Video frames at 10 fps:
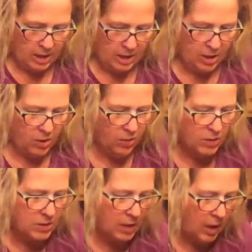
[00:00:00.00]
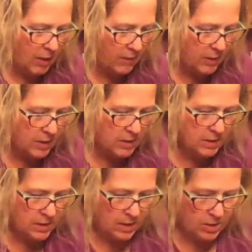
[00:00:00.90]
you know, it's obvious
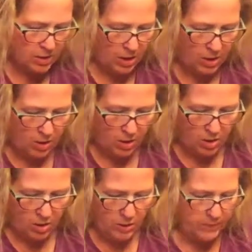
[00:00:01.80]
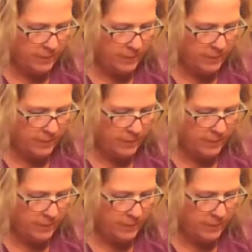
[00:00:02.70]
that they're not all.